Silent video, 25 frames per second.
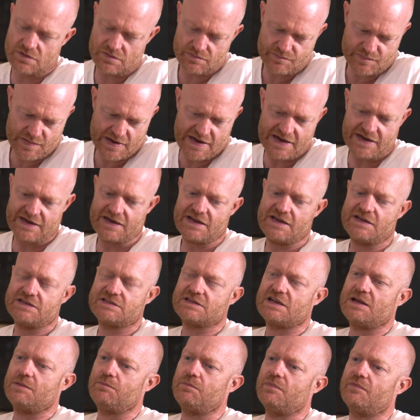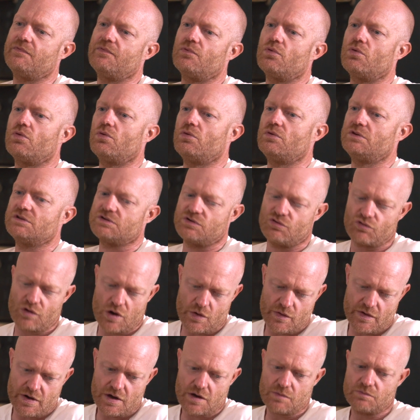the pain that he's had before, his
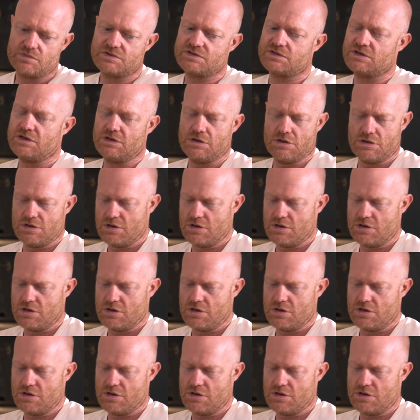growing up was